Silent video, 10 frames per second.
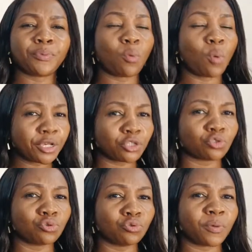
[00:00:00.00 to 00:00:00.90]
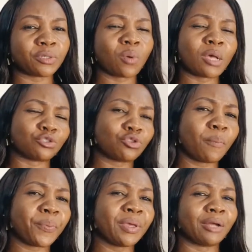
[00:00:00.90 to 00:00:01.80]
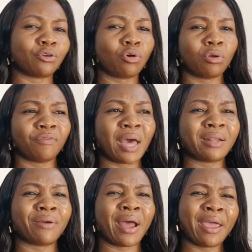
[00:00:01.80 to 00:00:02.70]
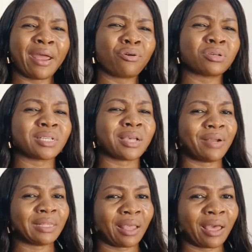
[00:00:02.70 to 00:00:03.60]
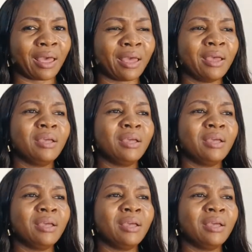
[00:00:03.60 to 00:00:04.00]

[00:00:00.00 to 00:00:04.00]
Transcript: Your work is good, but it's quite sloppy and all of that. There are errors here and there.